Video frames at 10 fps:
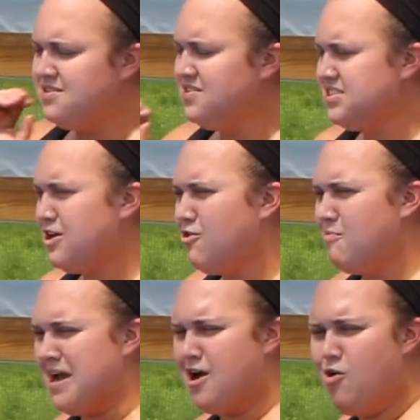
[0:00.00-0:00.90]
So
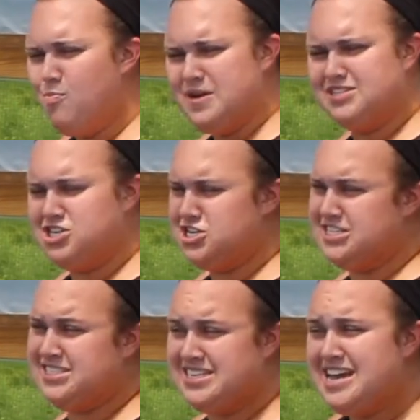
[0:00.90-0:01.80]
my hope is to
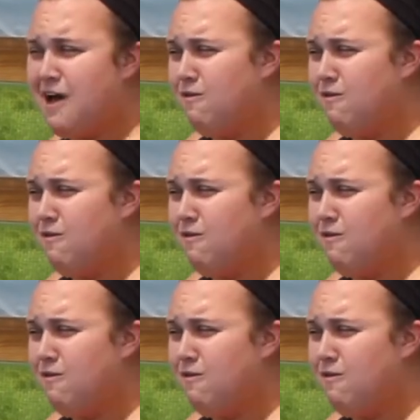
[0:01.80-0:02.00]
just see how